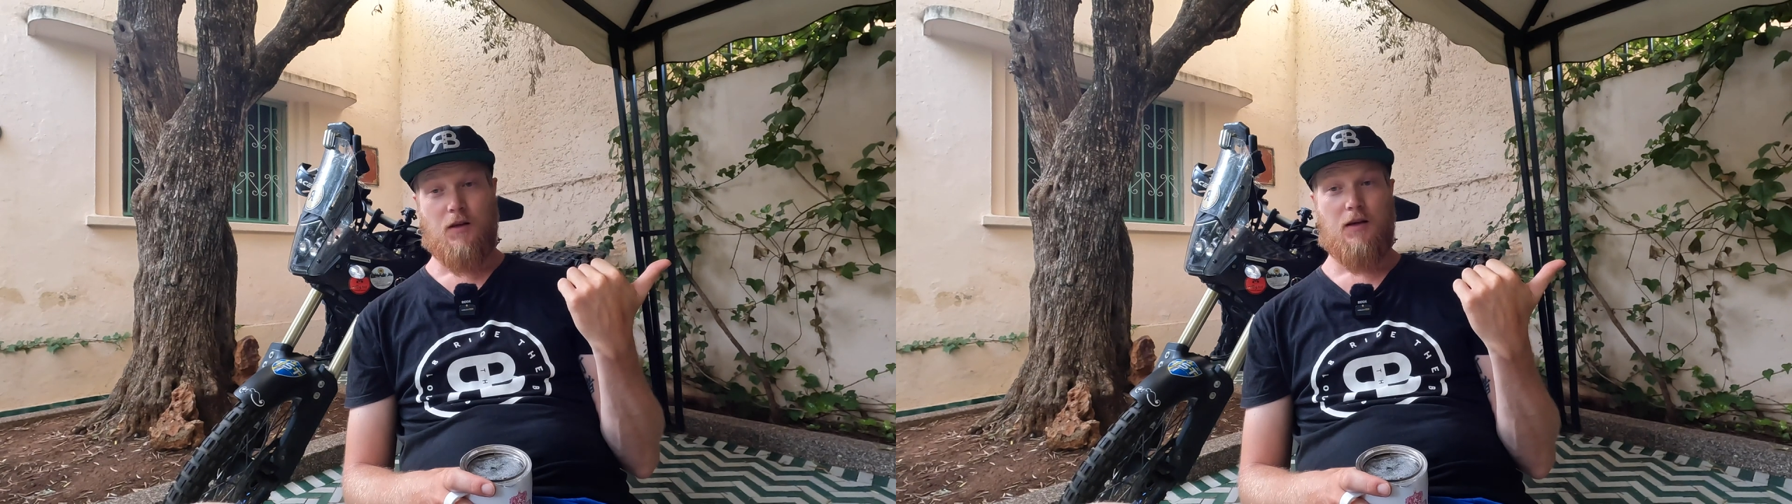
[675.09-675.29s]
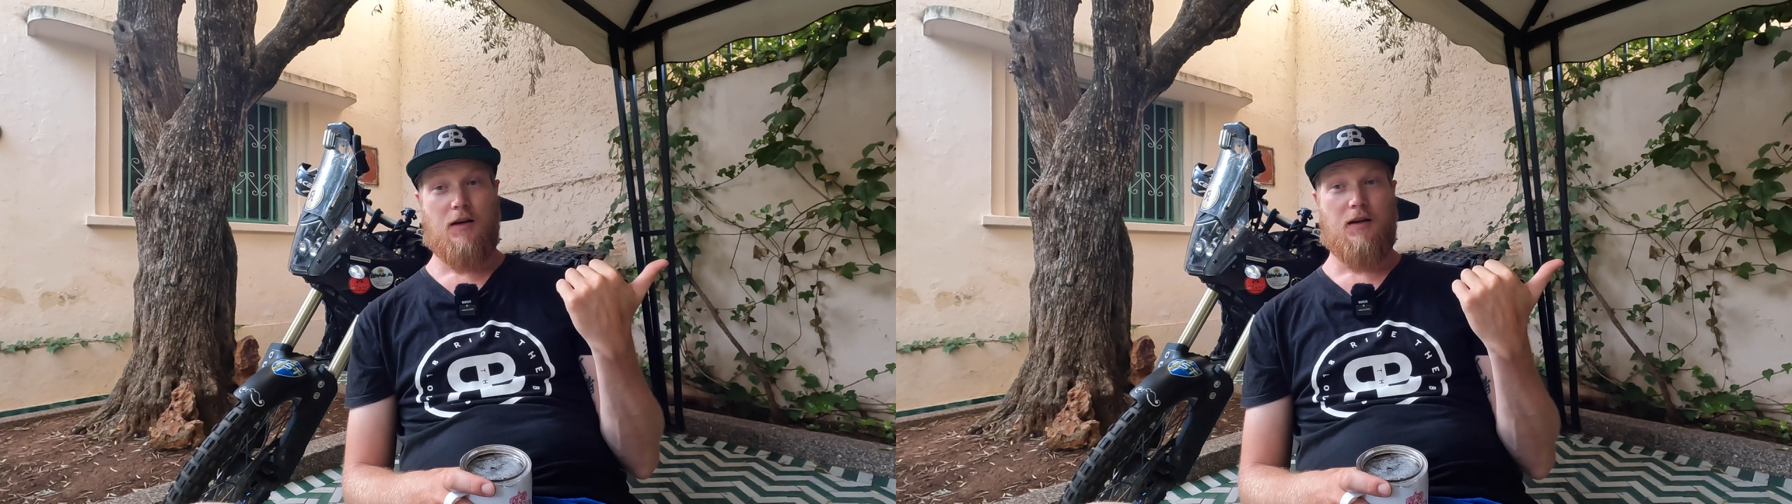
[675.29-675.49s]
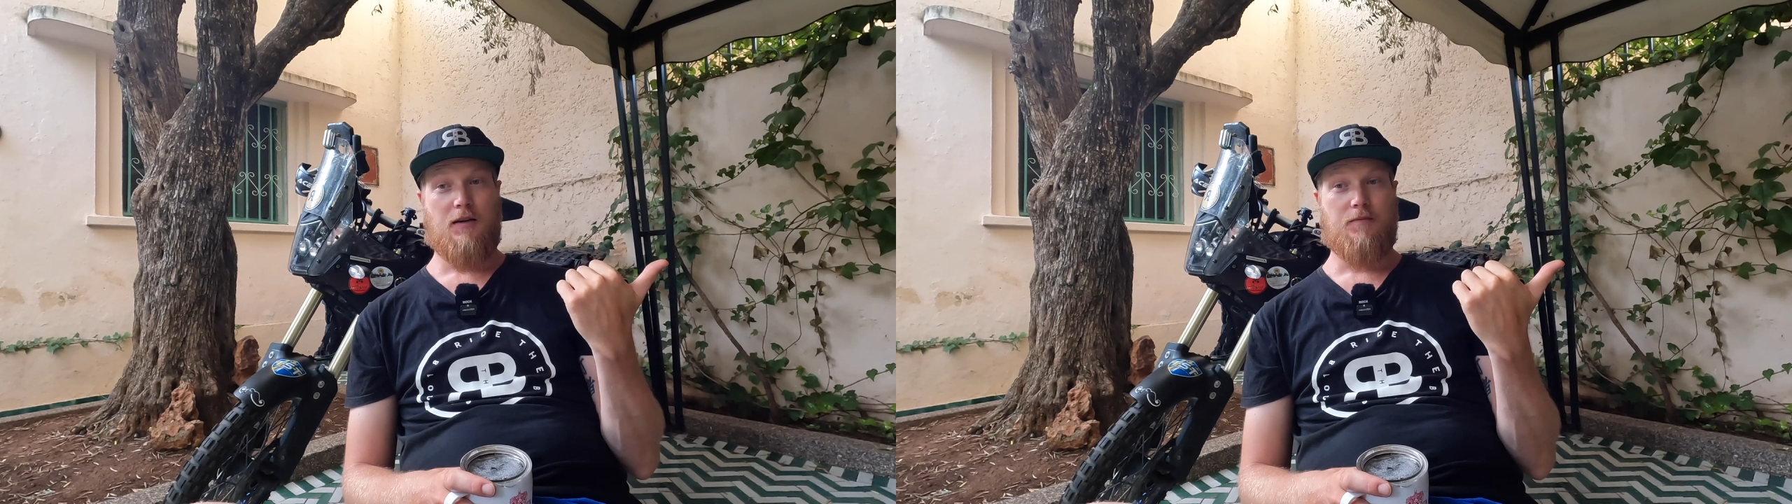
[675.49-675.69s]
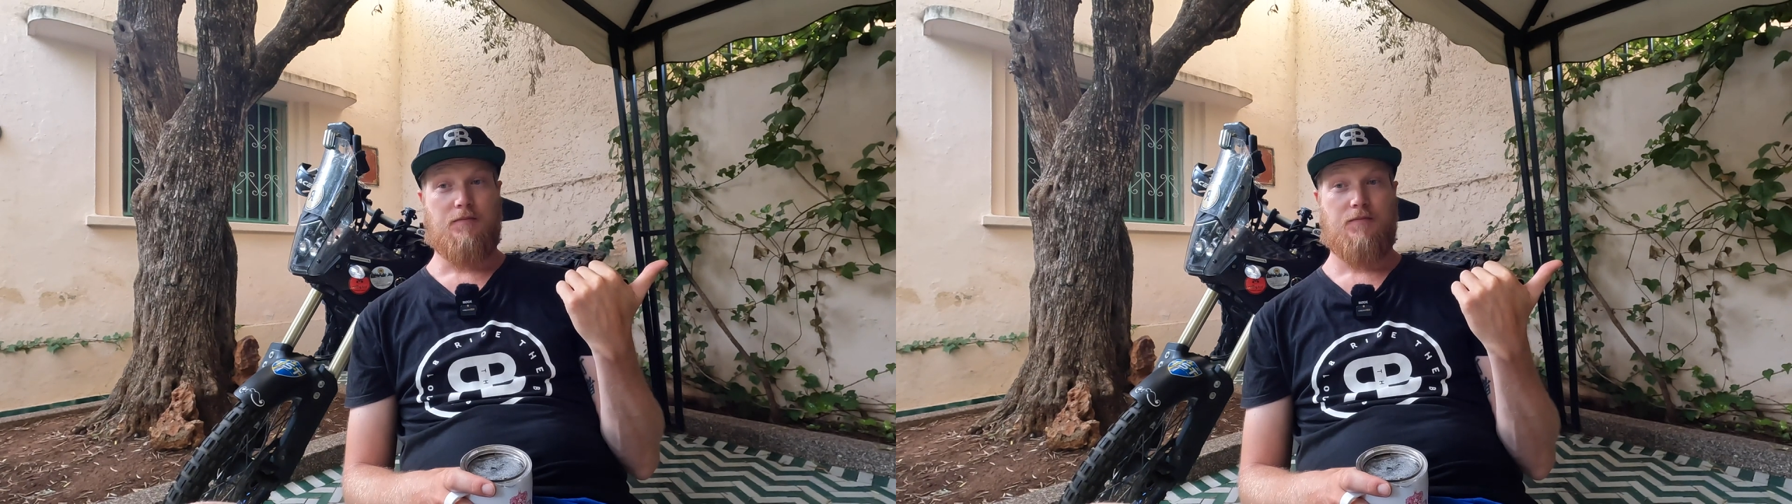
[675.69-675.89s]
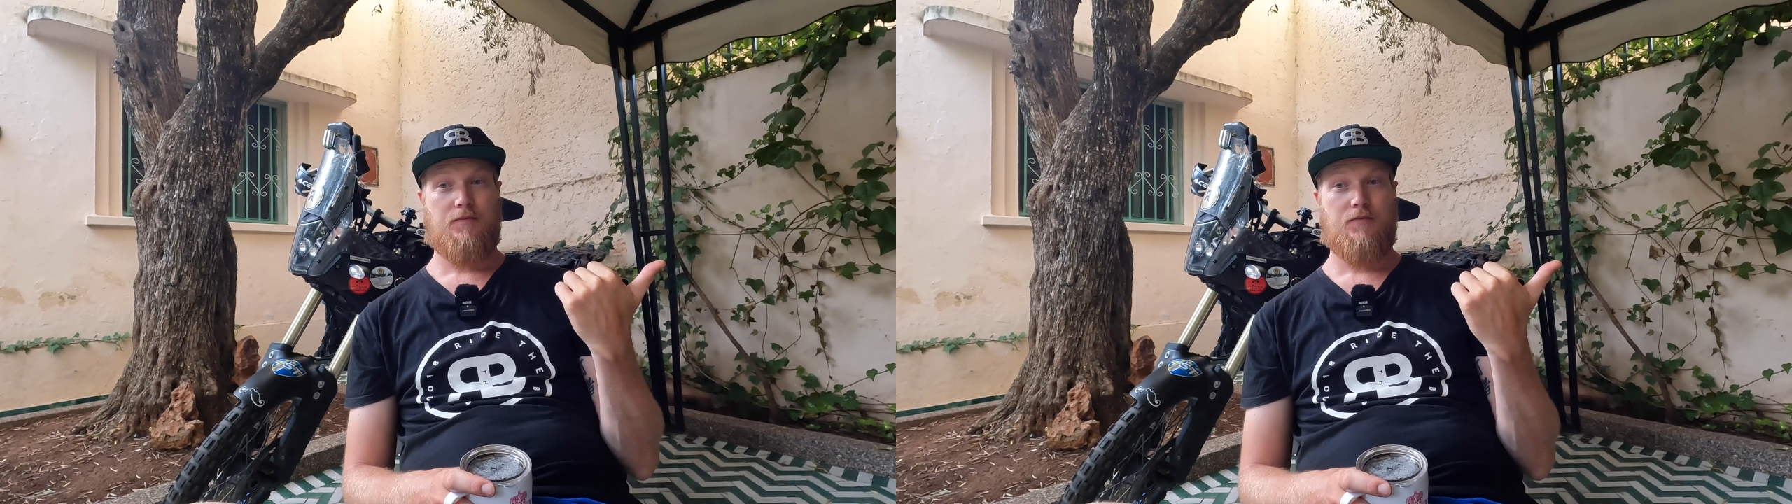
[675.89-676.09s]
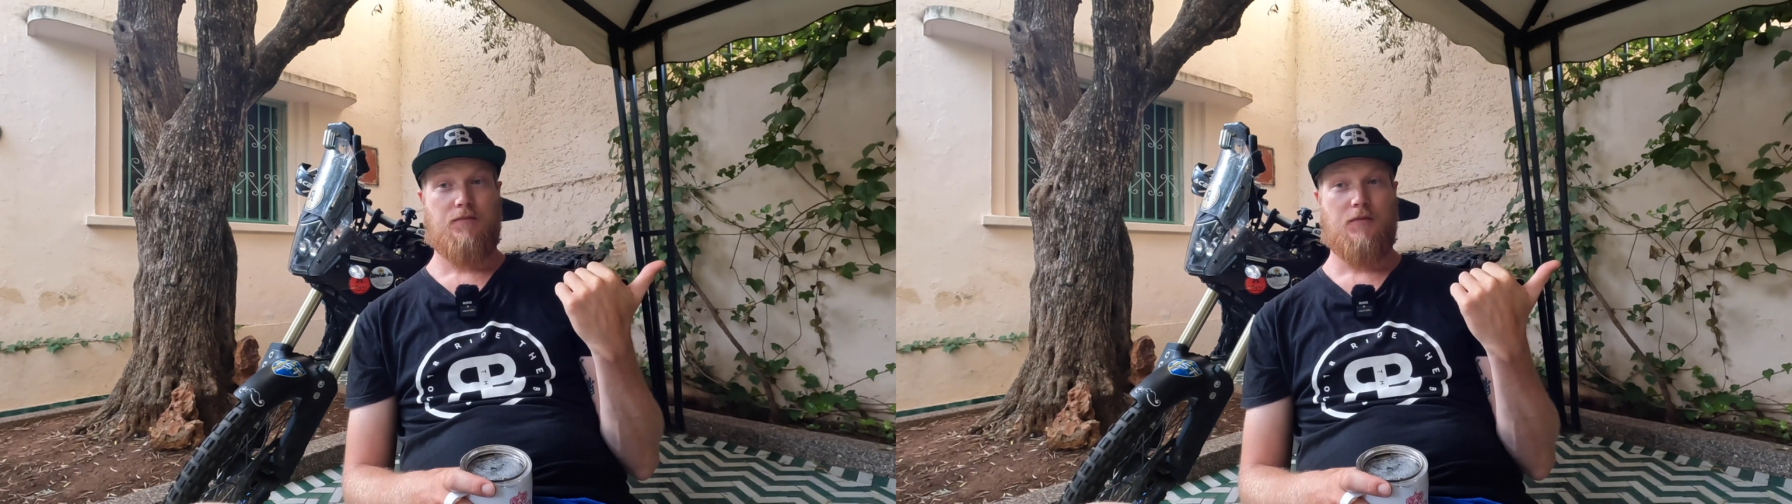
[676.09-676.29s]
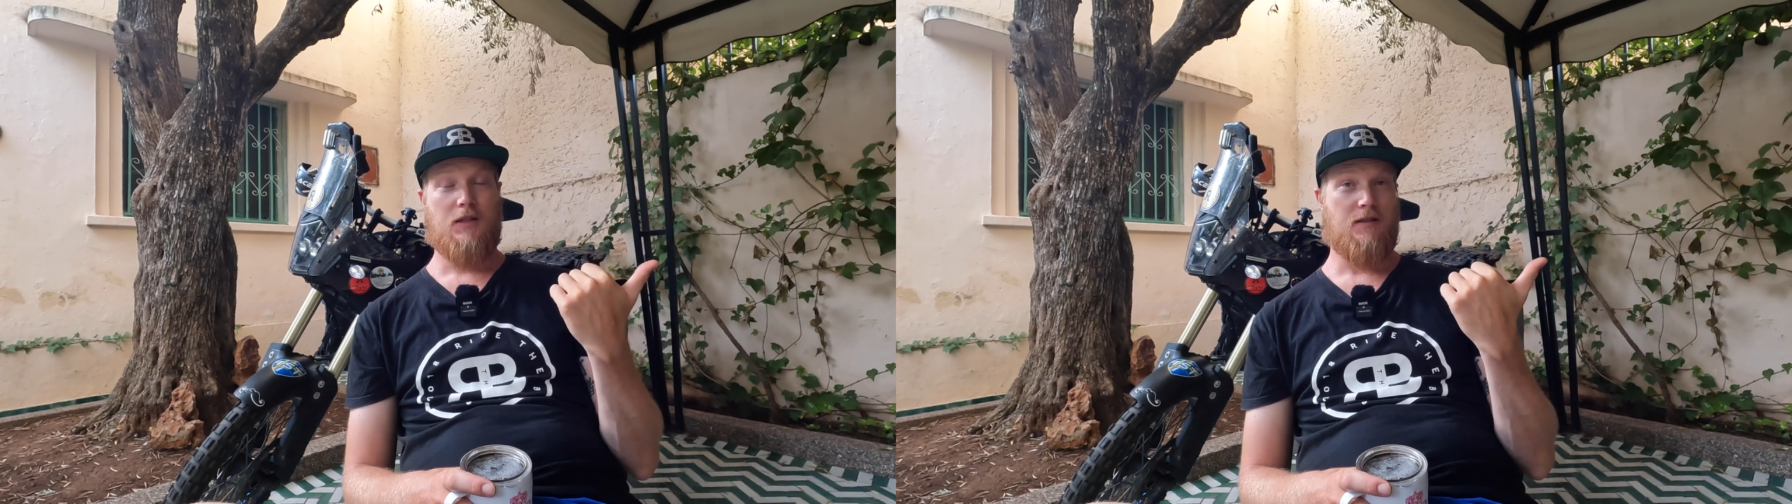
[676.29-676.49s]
it's the